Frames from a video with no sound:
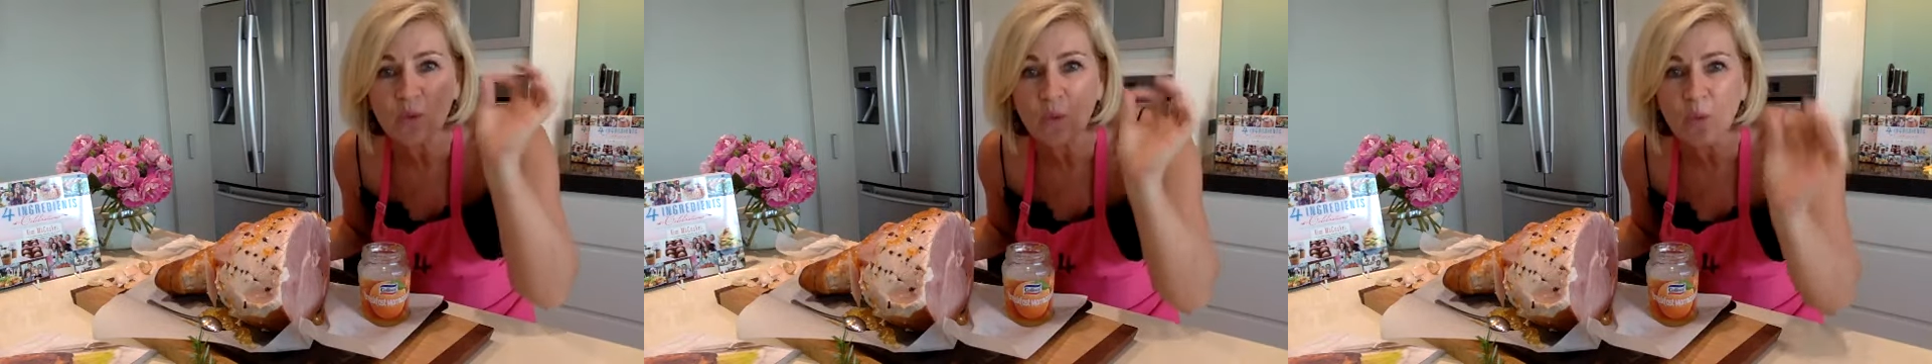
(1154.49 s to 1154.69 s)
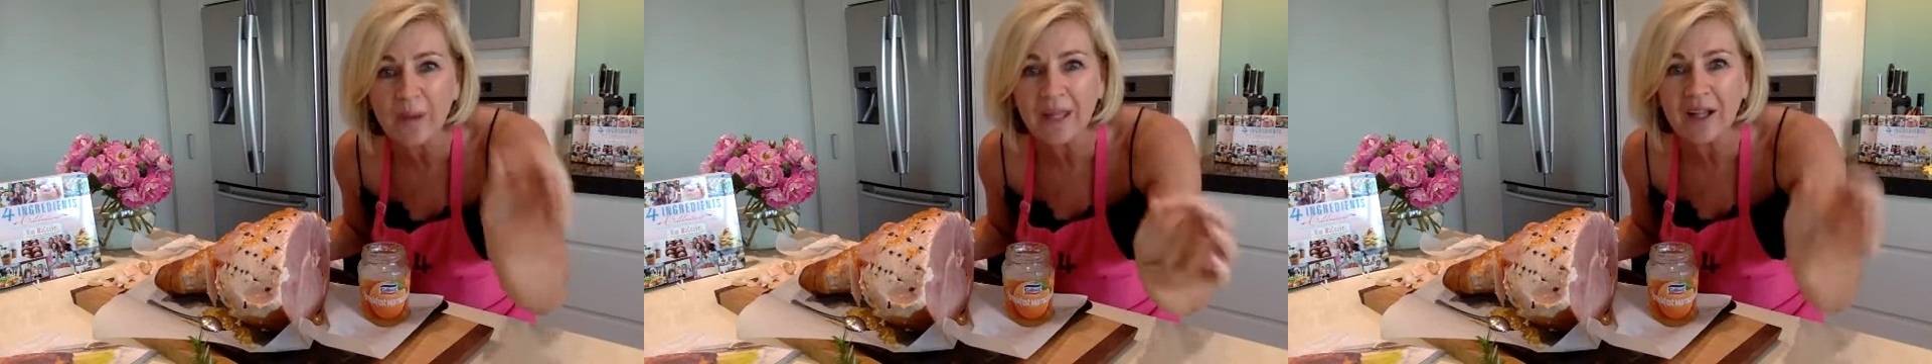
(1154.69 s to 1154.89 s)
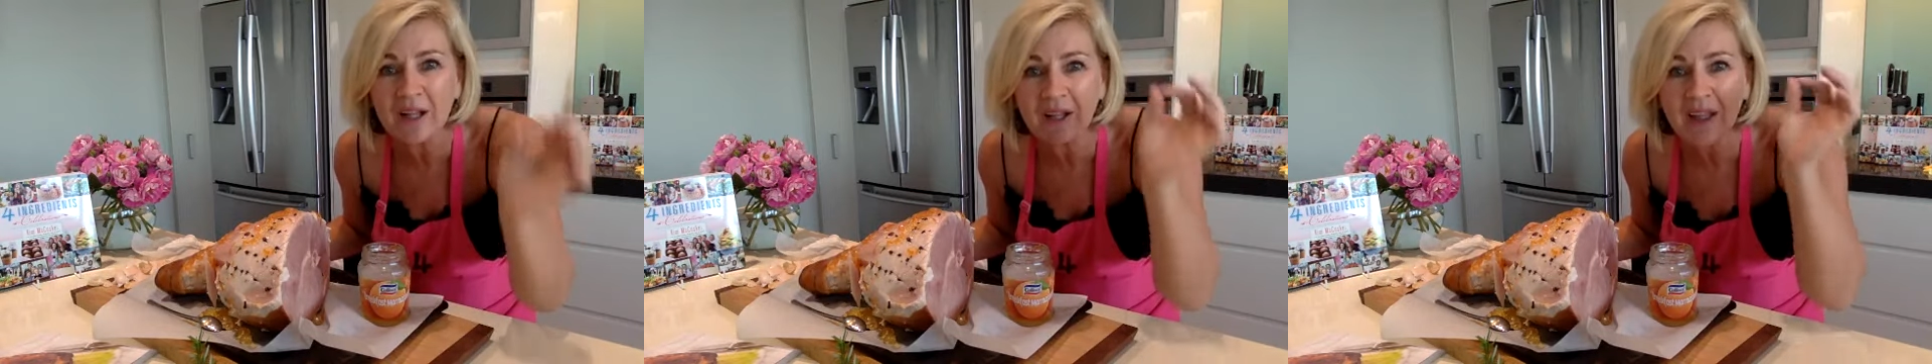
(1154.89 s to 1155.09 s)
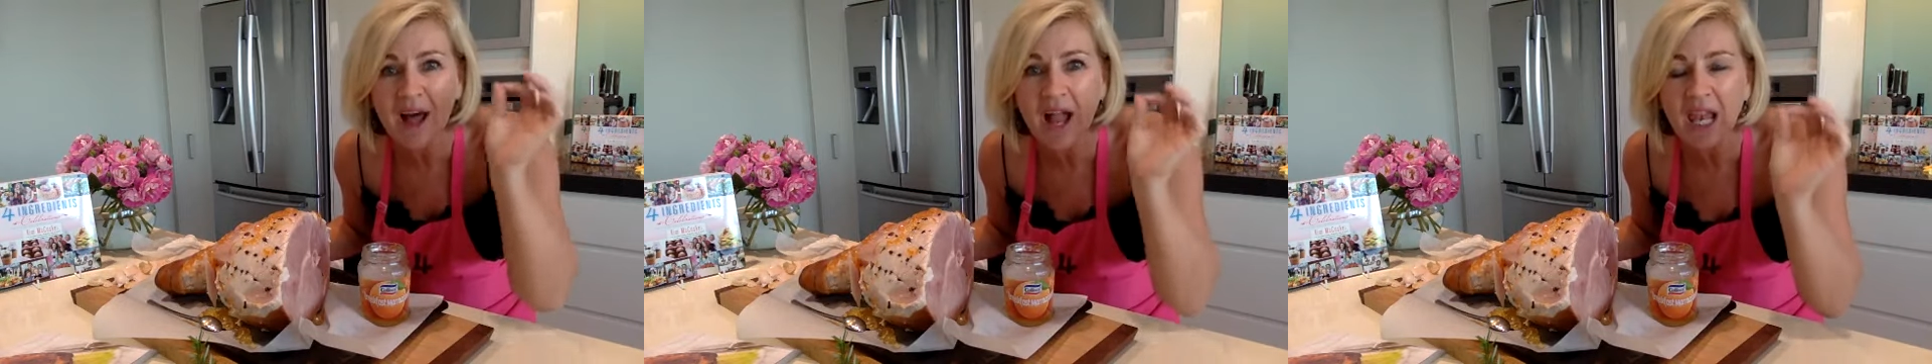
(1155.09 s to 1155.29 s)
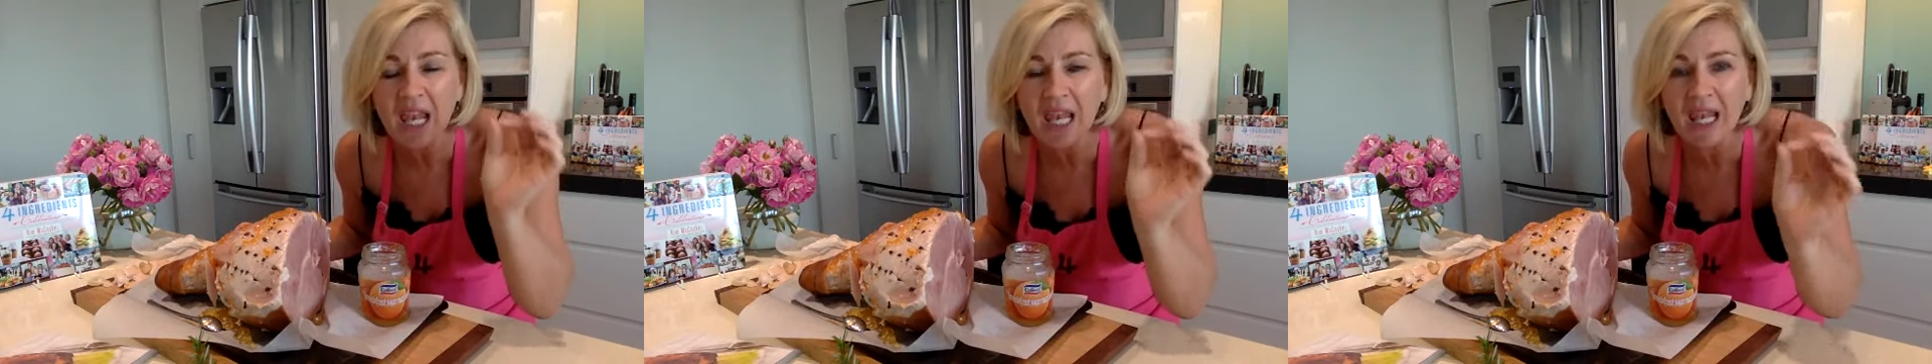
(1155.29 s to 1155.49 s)
will
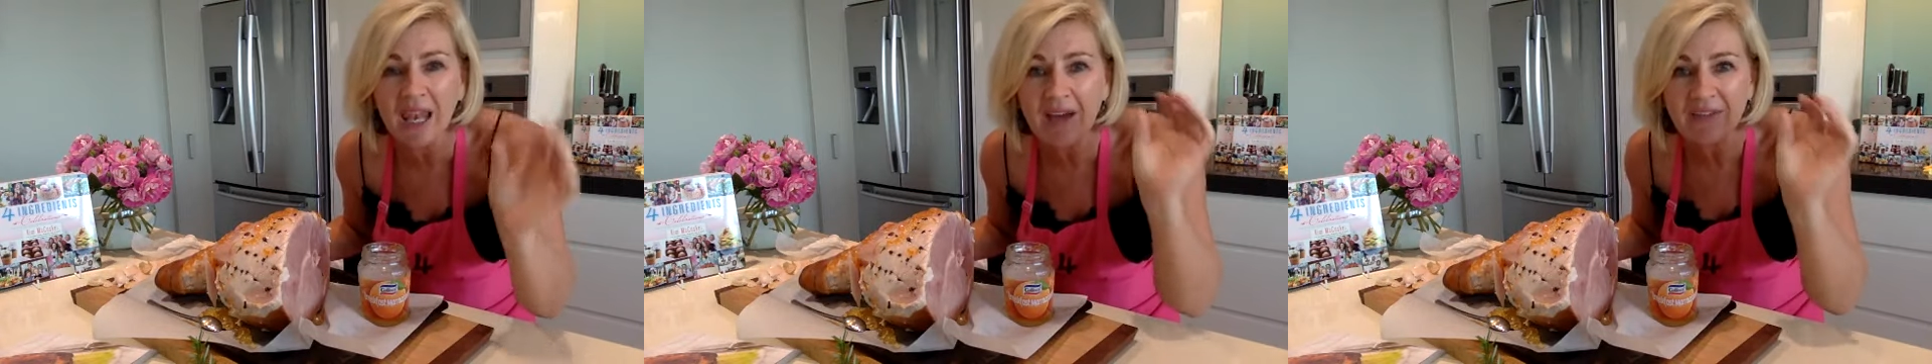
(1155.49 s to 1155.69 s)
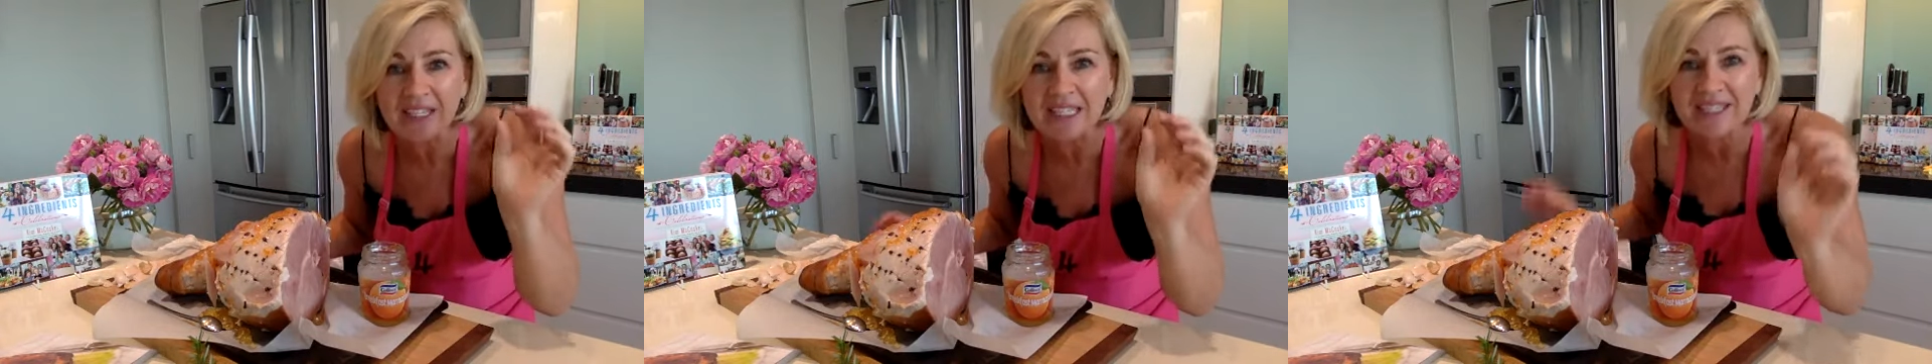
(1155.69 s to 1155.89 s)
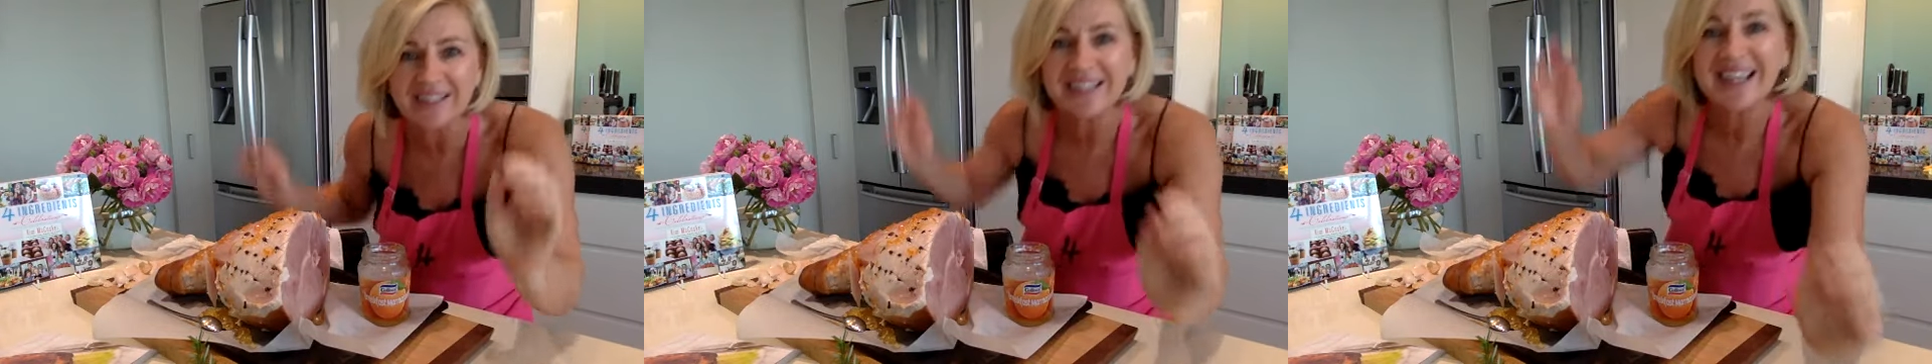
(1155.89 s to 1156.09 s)
love it.